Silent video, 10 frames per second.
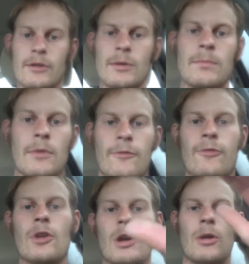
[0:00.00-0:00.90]
them
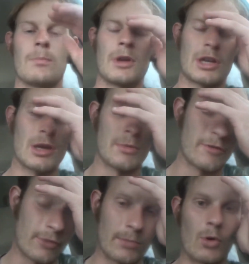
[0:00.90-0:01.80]
and come
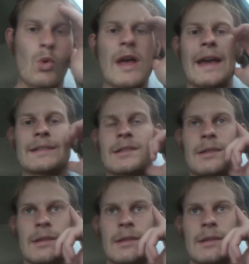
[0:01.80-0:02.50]
in from the west,